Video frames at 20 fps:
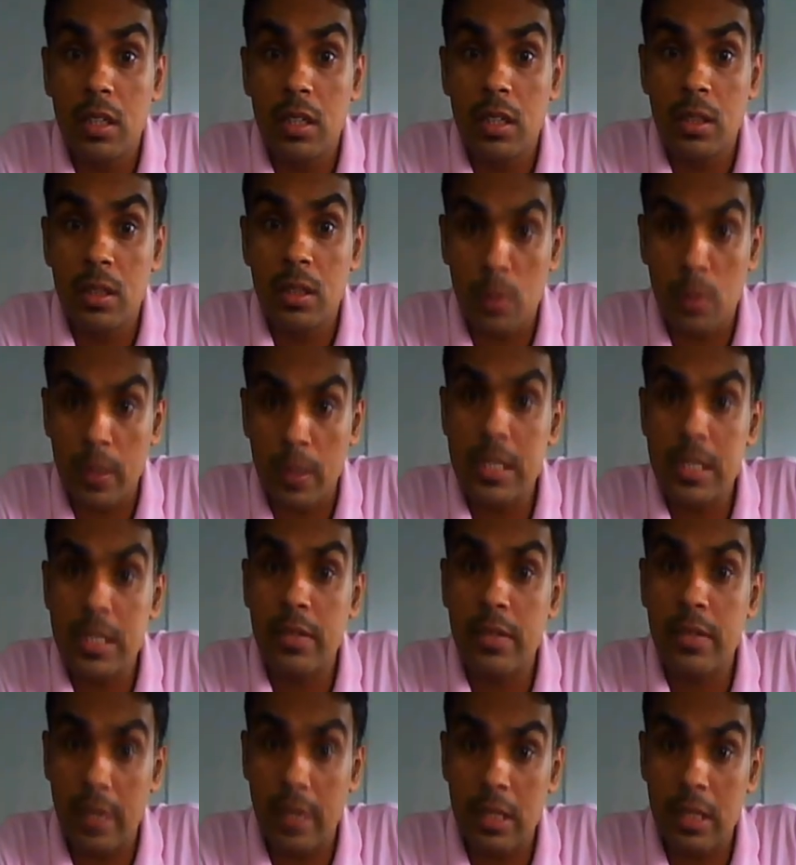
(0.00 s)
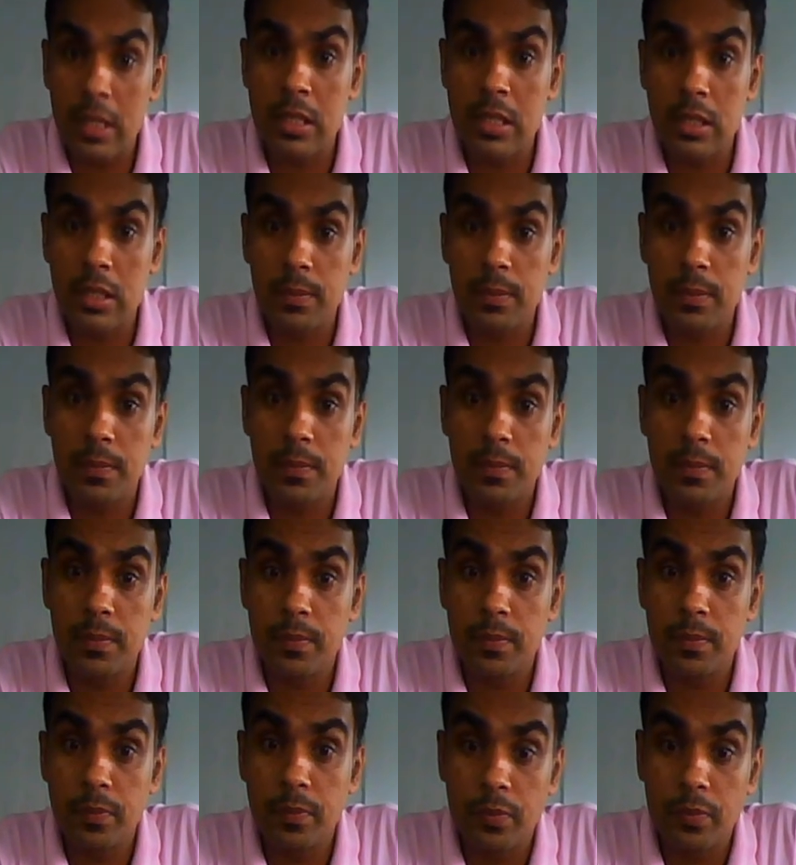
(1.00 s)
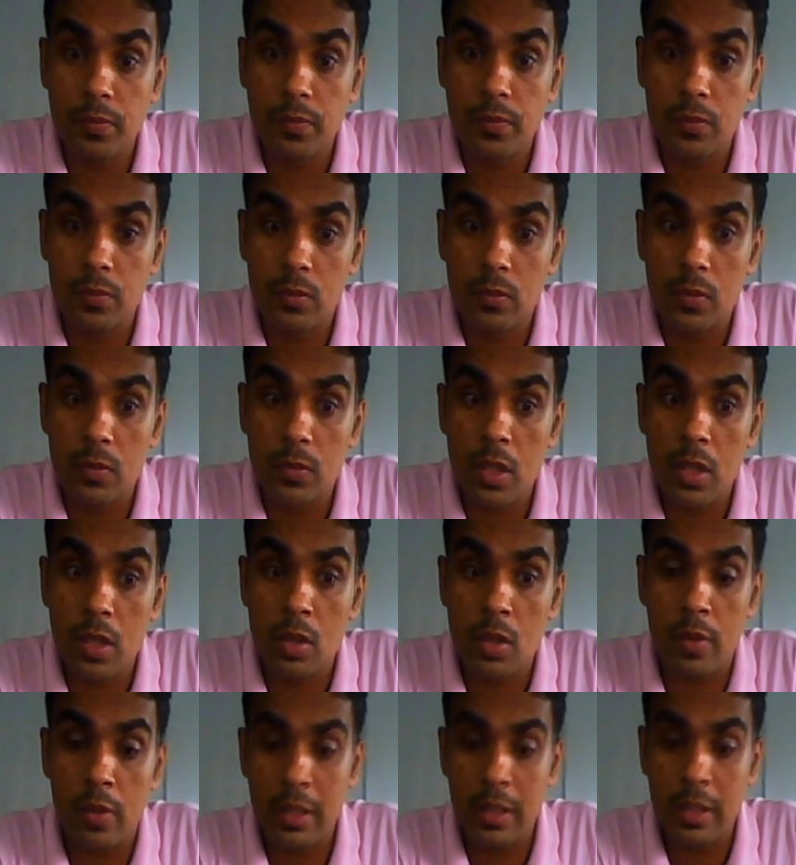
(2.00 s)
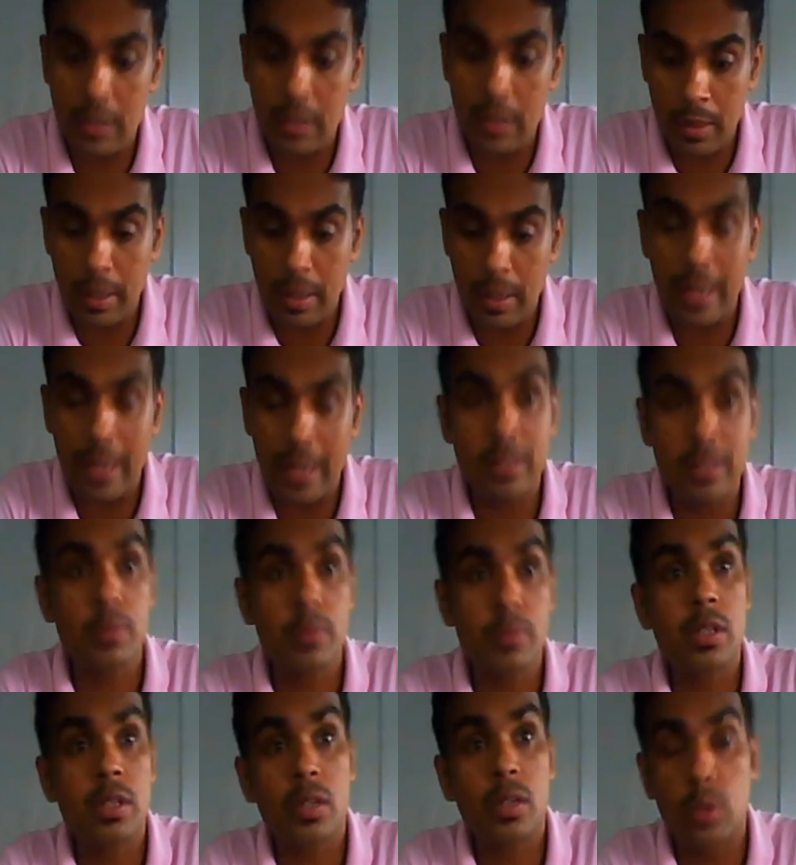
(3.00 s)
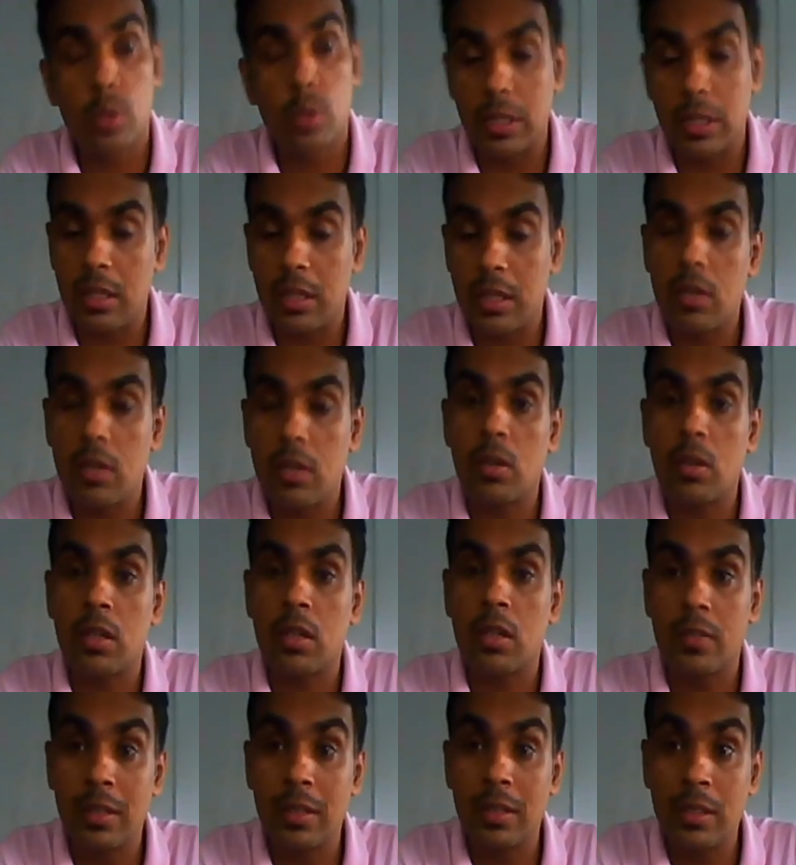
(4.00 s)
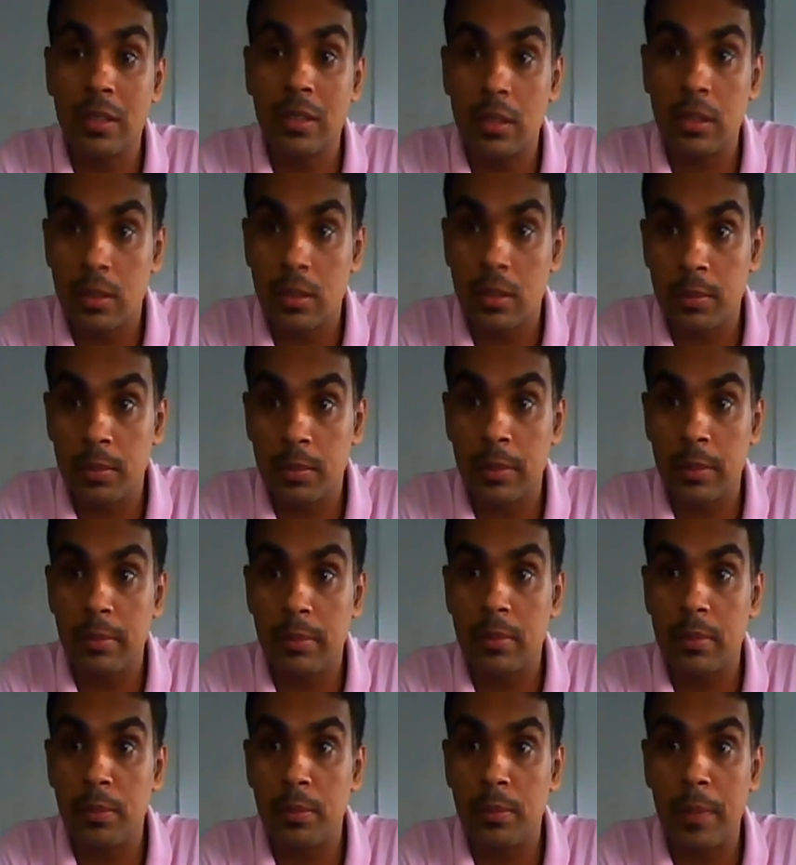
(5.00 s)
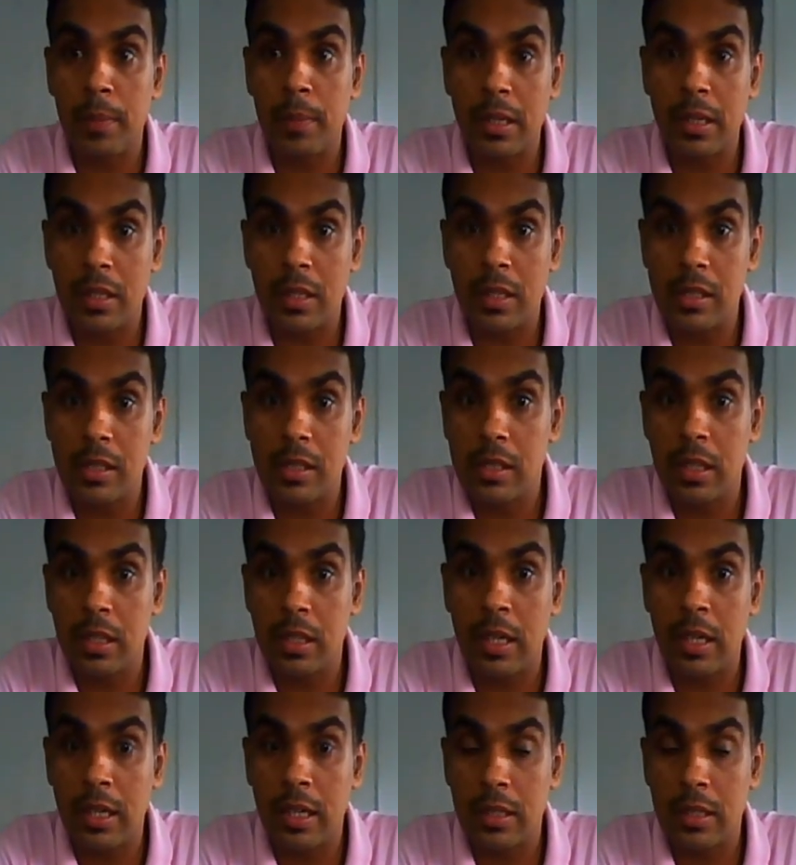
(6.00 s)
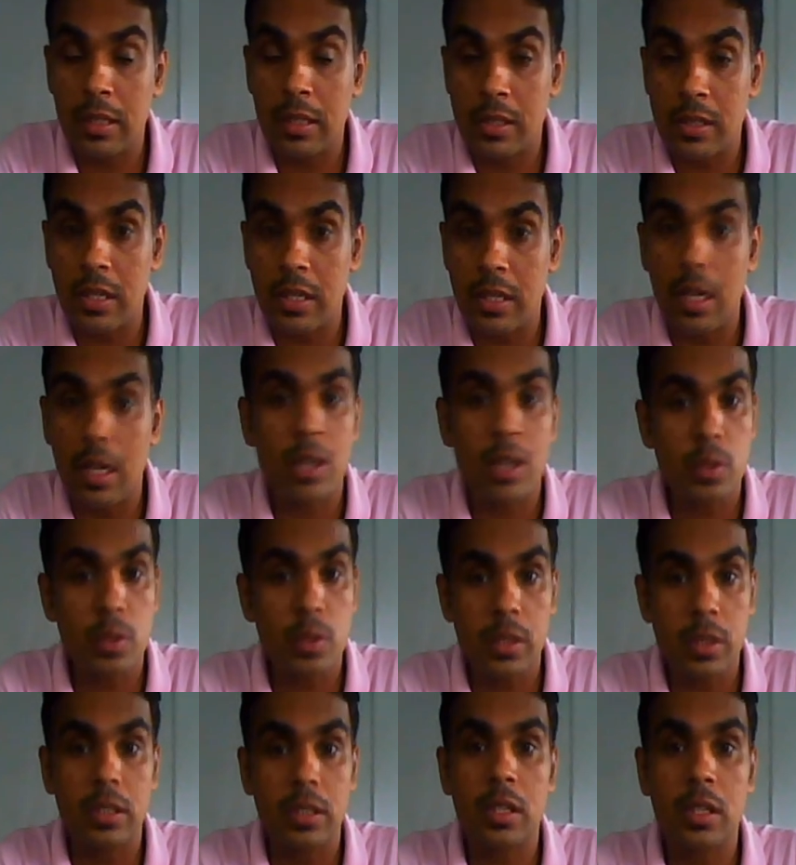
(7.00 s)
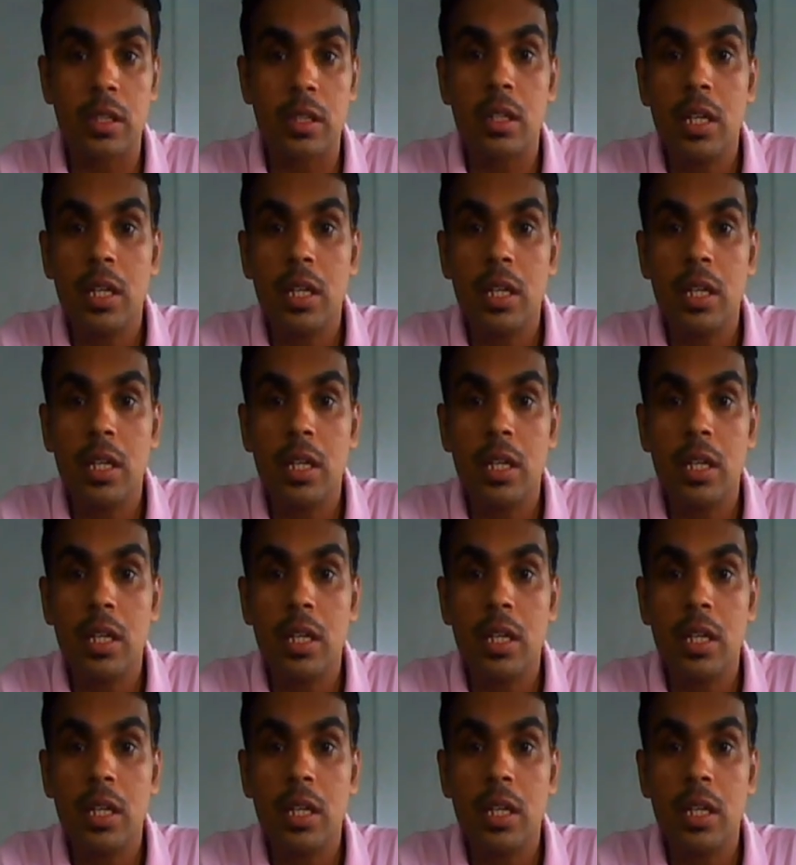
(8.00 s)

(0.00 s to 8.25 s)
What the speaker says: cohesive energy. So when the atoms are together or when the particles in a crystal are together,